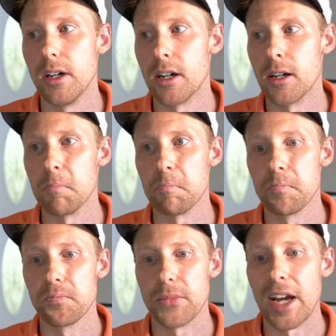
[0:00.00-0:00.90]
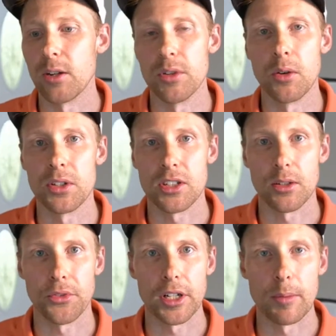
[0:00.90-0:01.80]
I don't know a
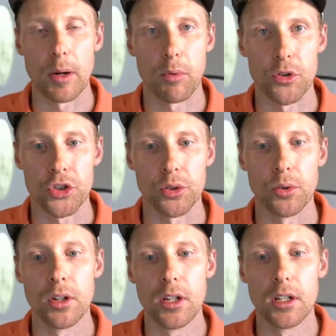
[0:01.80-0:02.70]
single thing about Portugal.